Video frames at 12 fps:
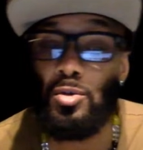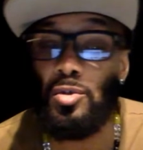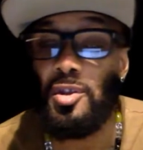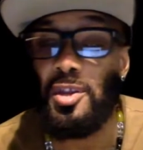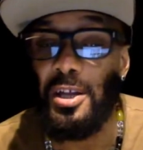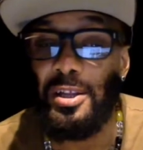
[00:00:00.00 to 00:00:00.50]

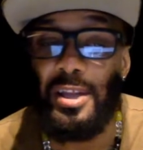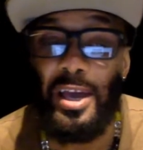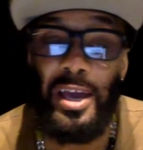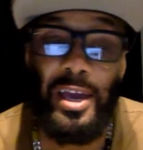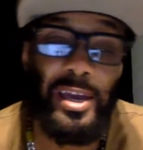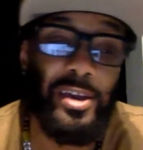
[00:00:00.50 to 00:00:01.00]

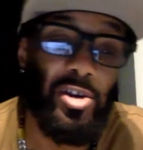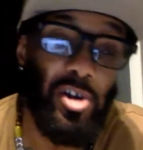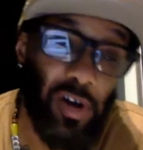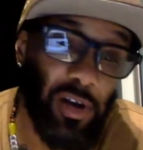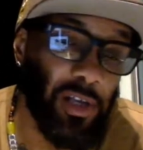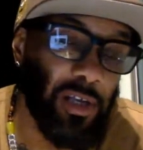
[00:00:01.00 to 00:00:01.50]
Sunday
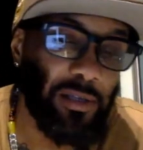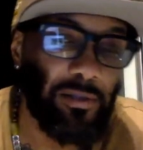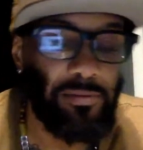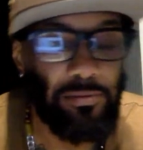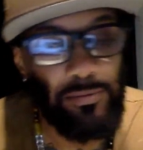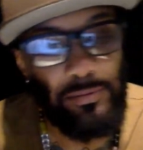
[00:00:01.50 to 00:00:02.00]
early.
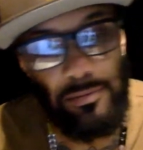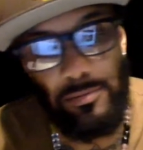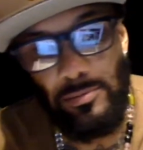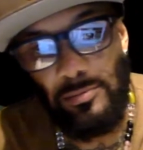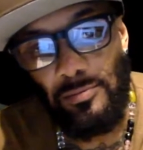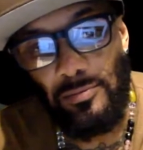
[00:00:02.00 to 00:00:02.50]

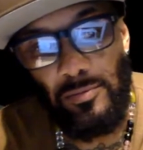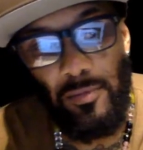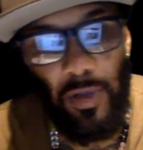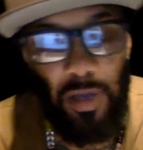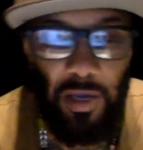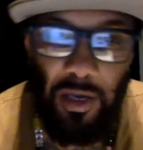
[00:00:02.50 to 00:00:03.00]

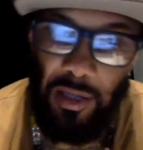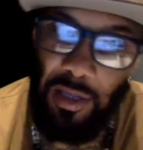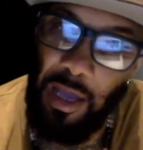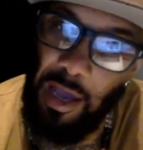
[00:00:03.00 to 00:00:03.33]
Because